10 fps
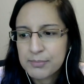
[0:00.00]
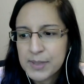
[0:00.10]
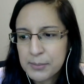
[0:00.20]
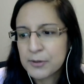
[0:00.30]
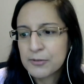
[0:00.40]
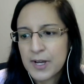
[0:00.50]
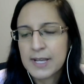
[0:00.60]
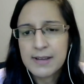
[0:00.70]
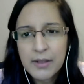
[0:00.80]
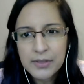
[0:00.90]
people
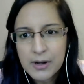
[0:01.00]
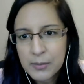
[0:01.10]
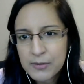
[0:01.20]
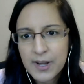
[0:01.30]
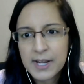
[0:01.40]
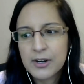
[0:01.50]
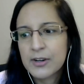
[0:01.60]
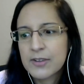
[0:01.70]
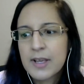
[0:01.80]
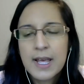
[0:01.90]
find healthcare
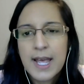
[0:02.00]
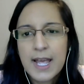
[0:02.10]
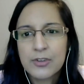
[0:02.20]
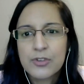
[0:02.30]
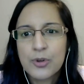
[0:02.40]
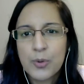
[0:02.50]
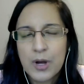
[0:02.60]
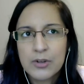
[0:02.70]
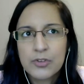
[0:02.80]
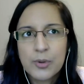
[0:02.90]
providers, and so on.